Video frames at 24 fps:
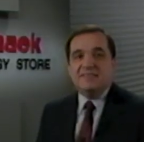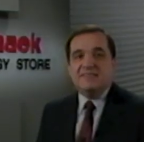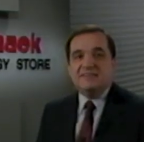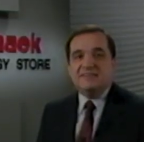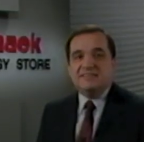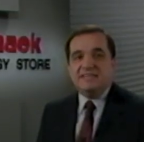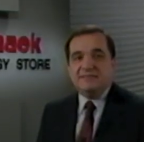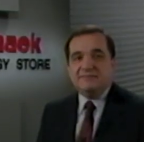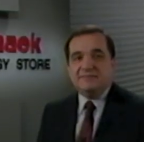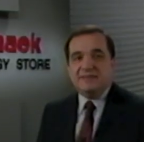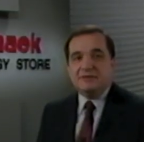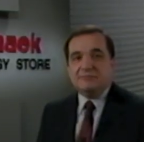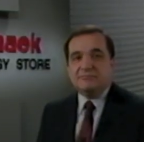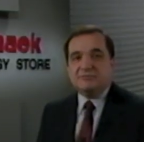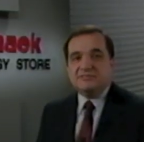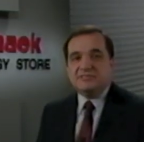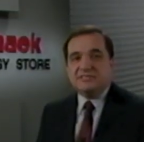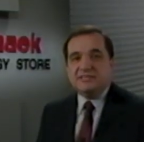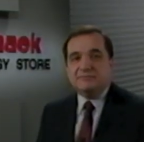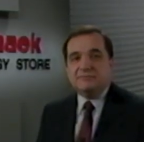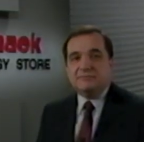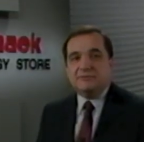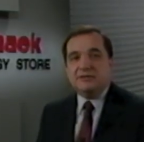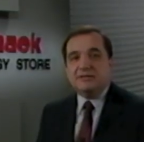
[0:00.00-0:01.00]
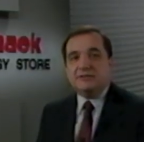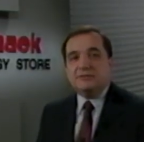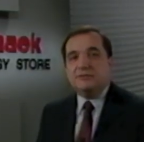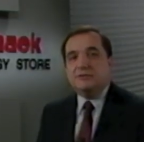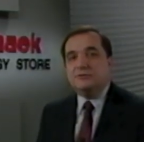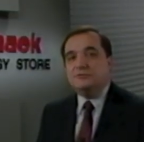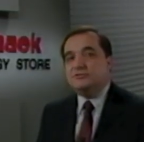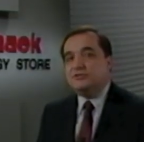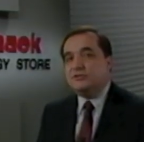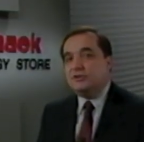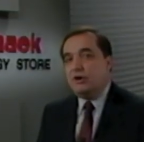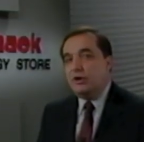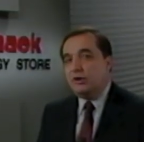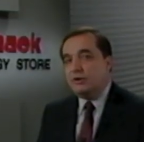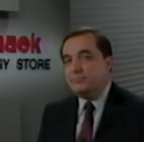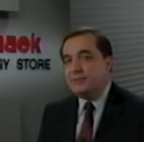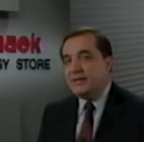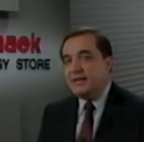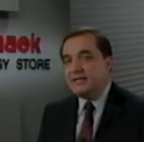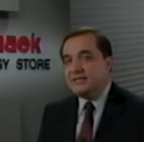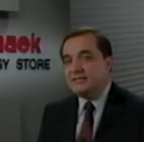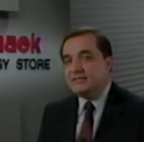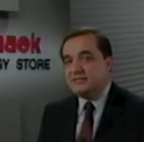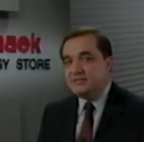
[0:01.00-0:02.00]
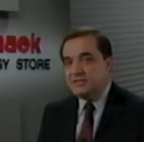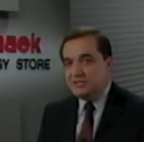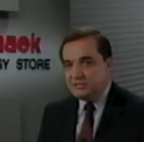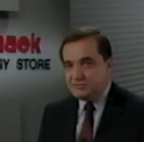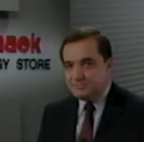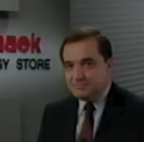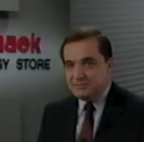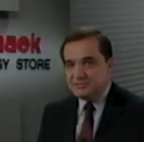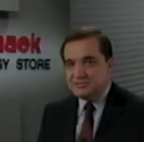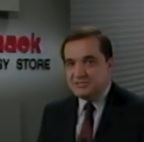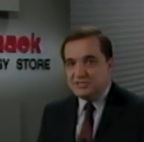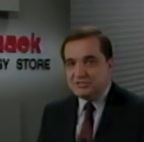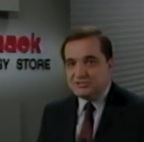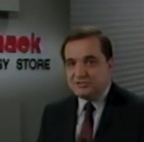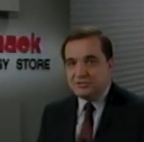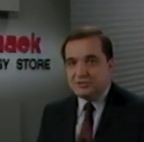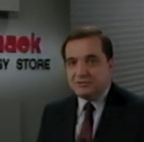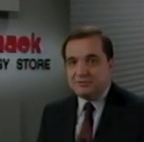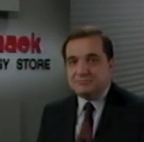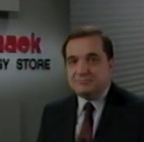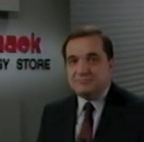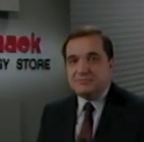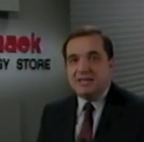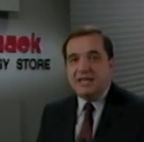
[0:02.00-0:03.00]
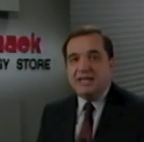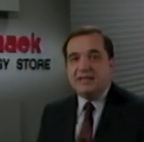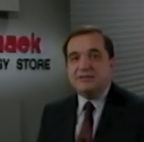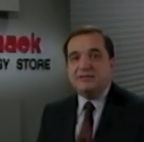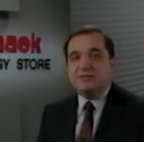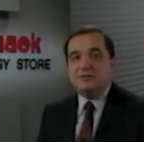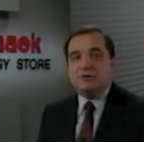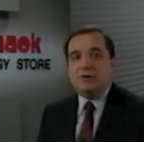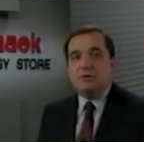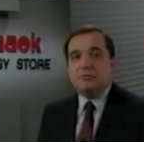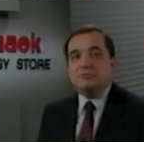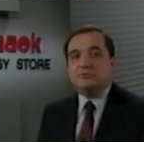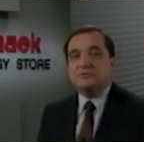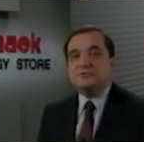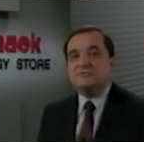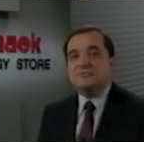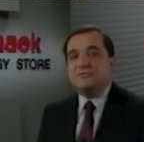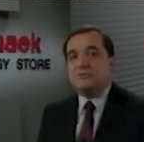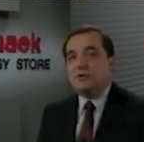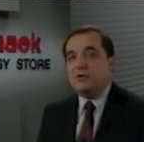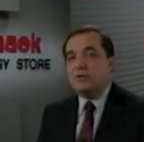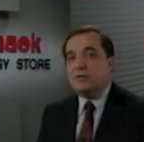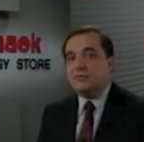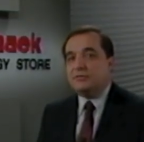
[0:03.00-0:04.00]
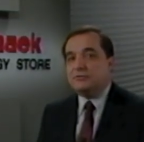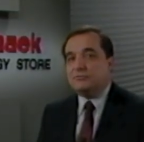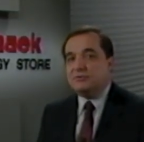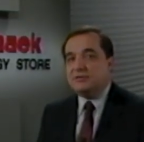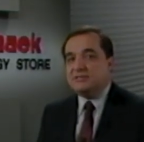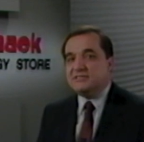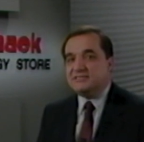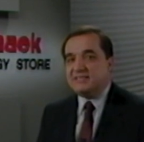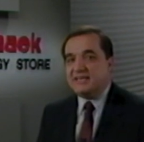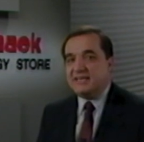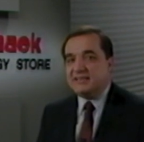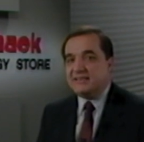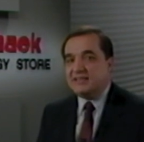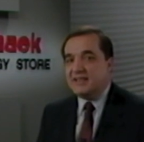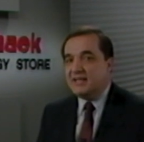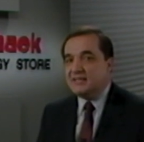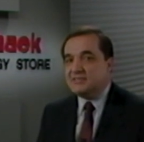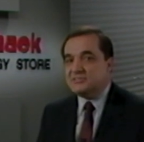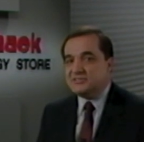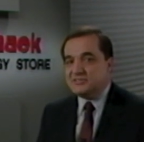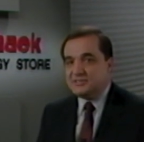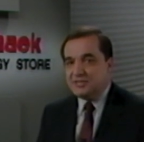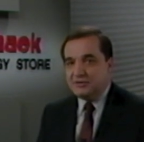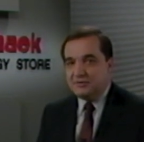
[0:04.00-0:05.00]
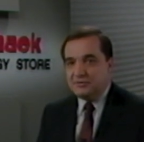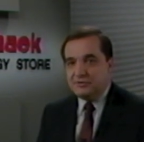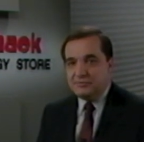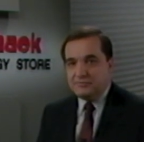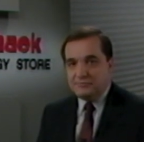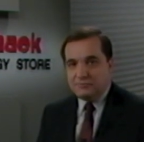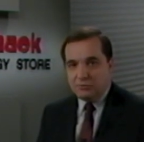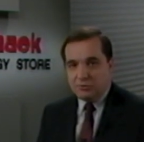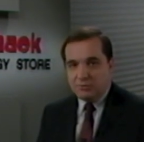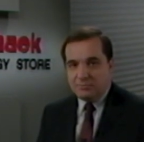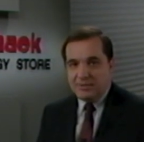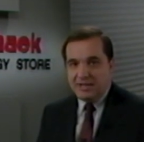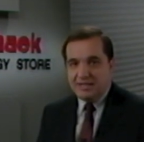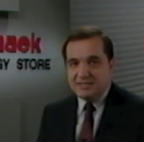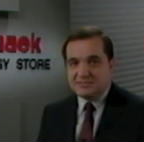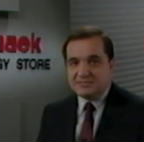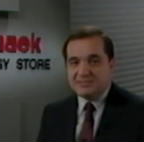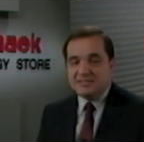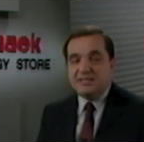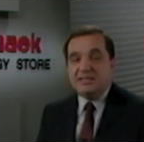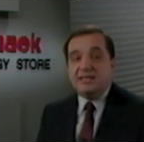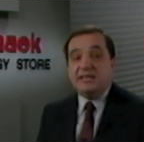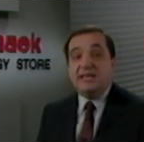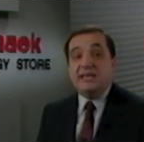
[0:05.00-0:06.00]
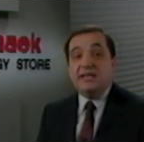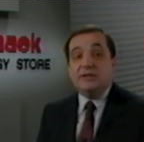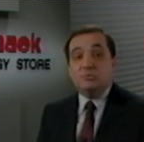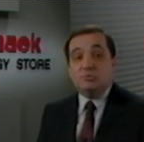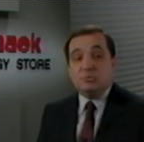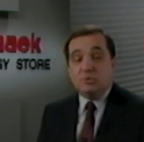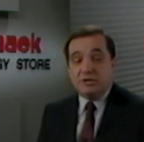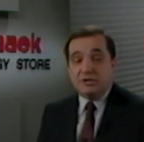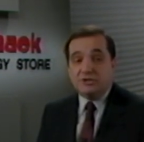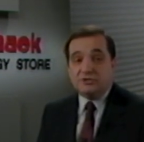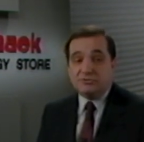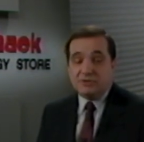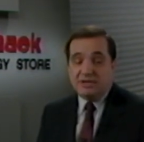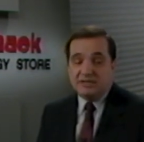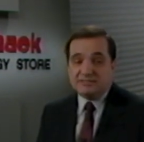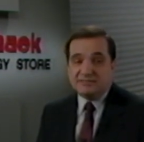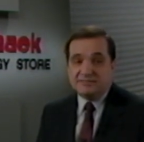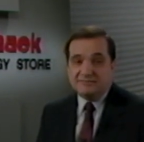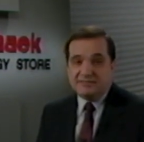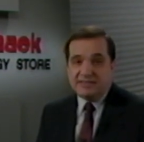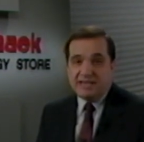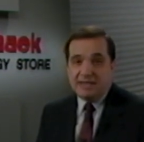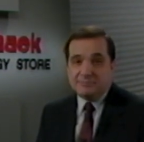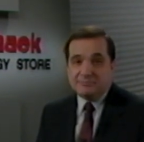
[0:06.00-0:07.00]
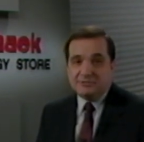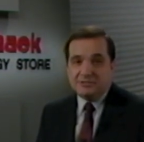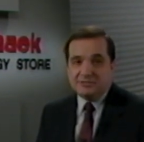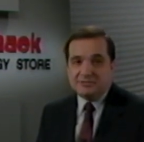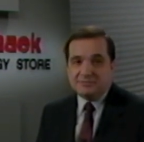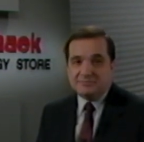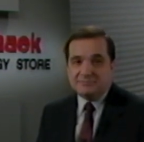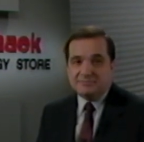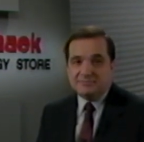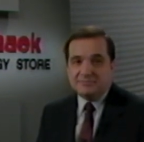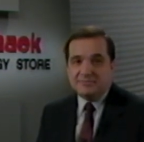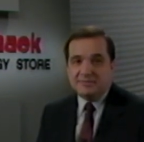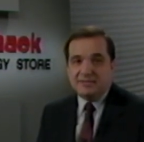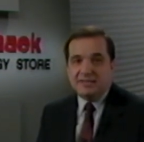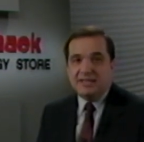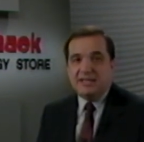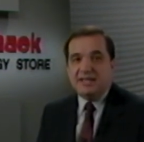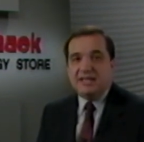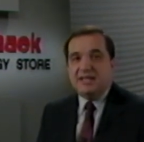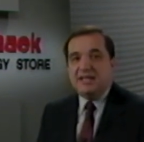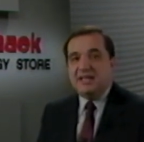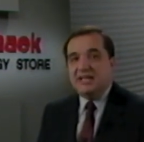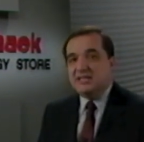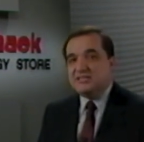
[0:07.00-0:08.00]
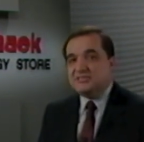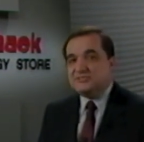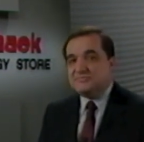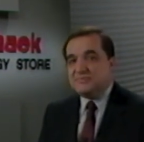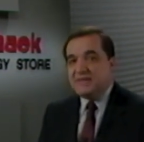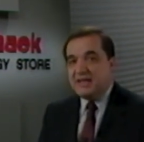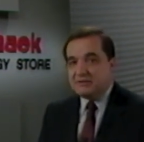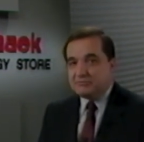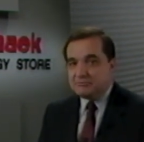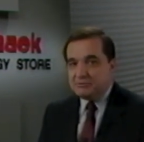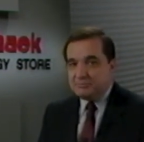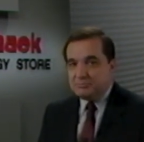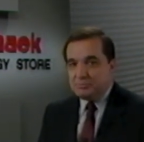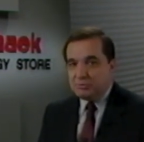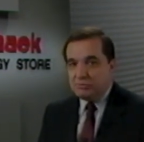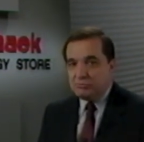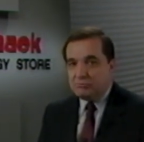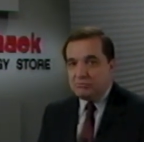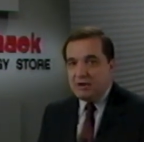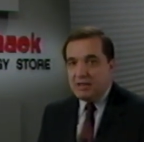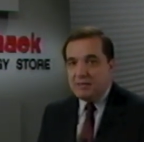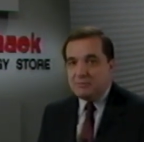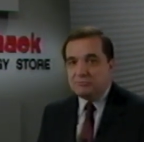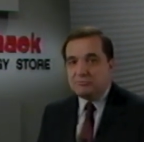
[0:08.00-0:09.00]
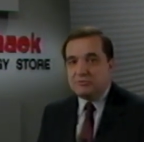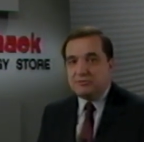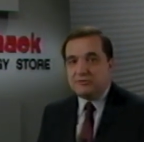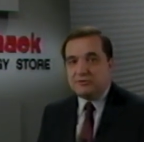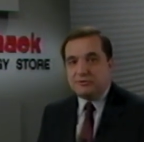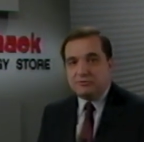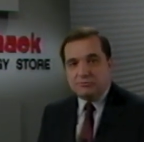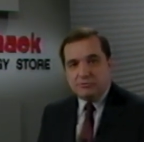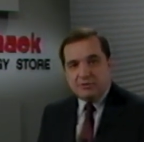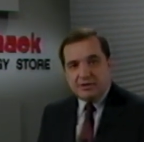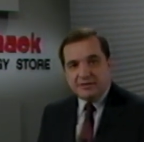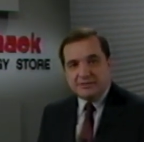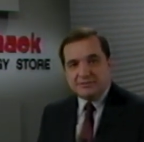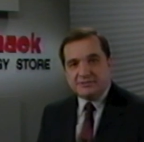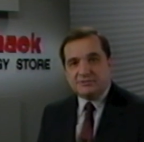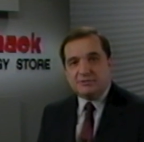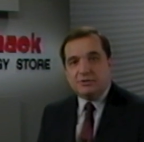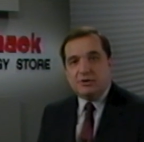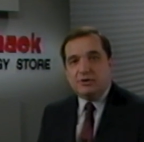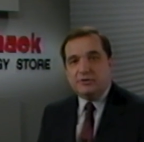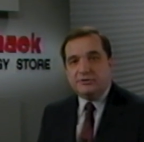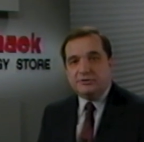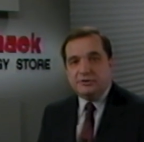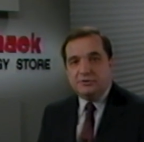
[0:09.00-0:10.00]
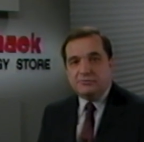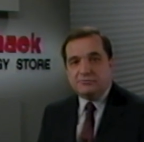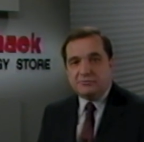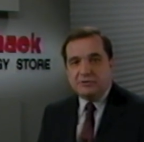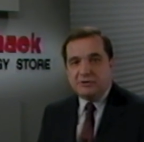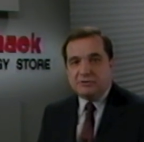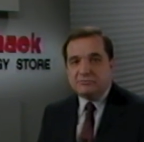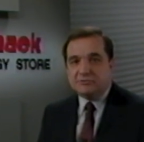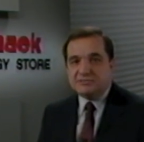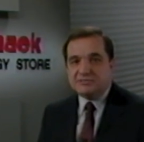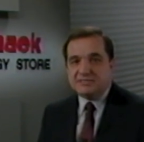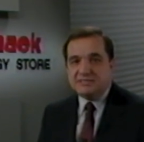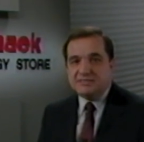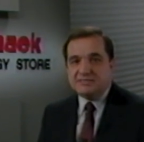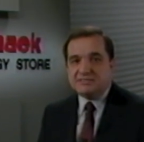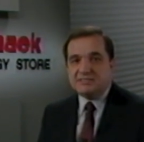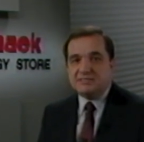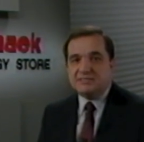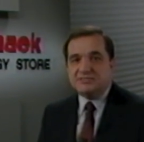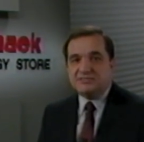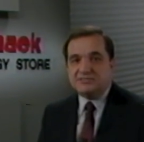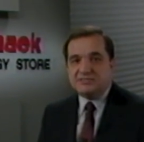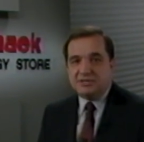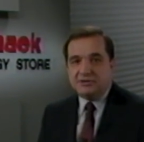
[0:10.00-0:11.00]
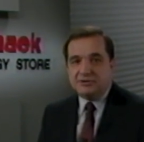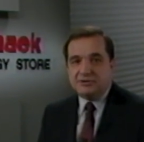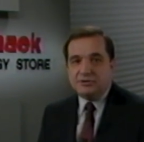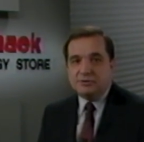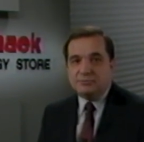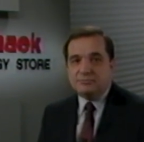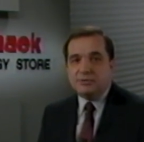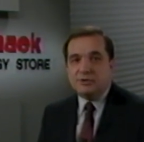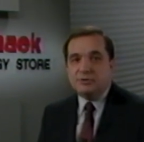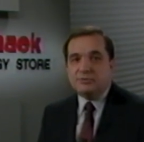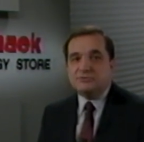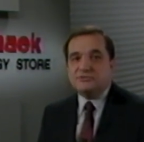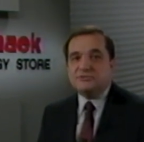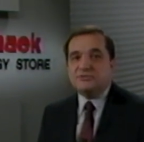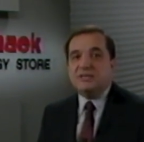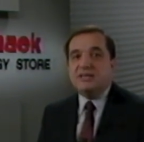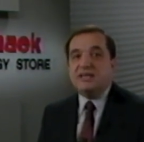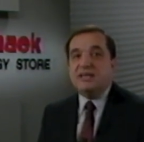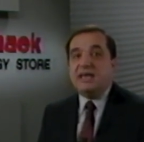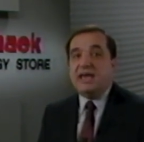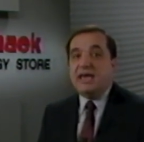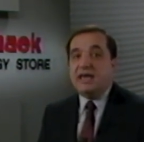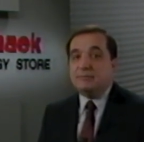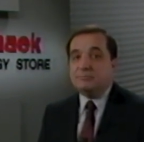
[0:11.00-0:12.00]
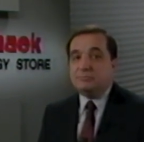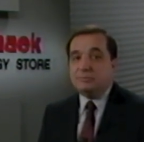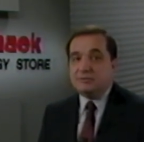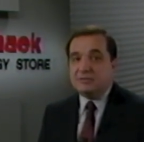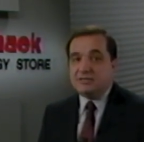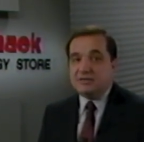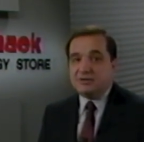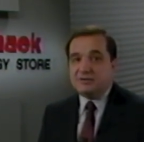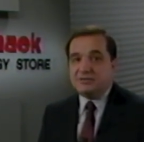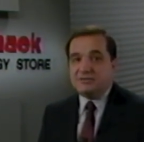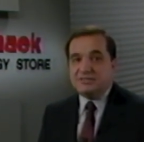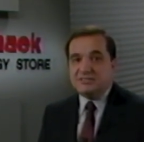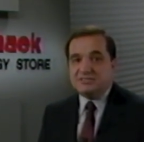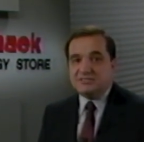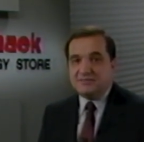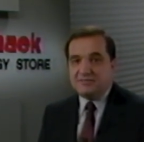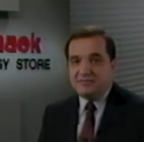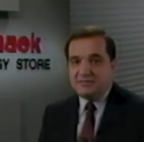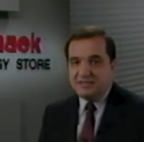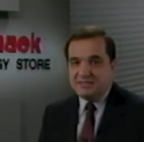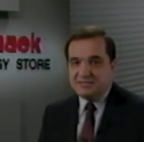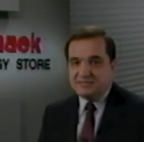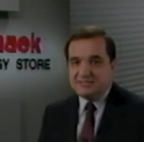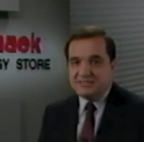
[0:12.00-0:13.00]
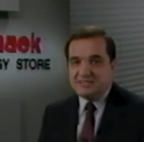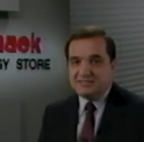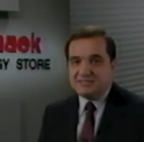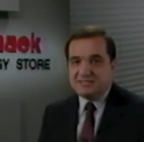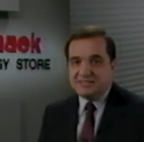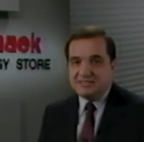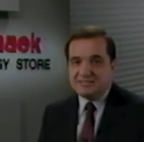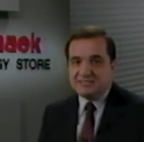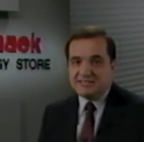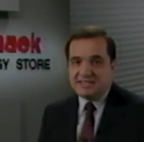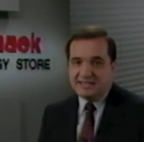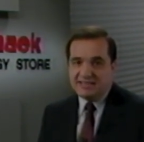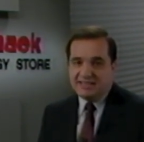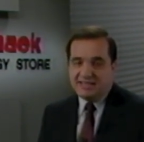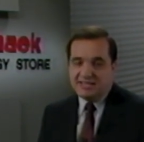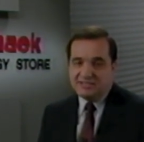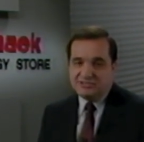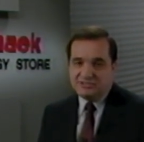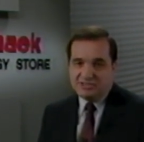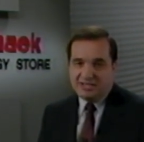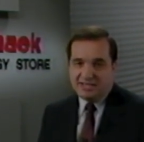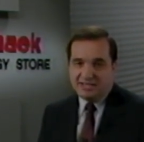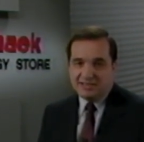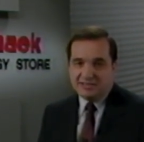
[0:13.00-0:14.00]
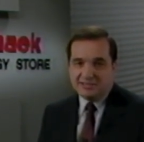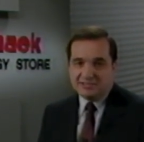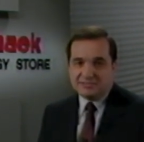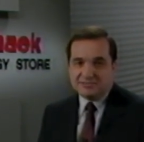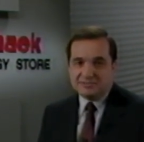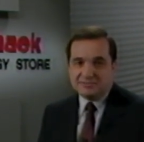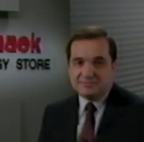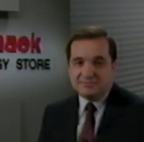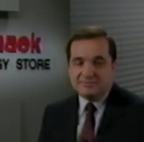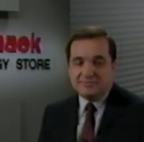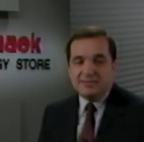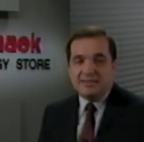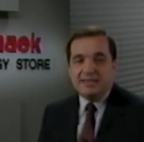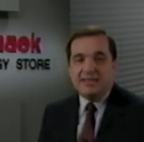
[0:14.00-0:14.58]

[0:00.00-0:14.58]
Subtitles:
The TV receiver includes an automatic dish positioner and decoders for all 3 satellite stereo formats in one attractive cabinet. It's factory programmed with correct audio frequencies, stereo modes, and polarities of the existing satellite channels.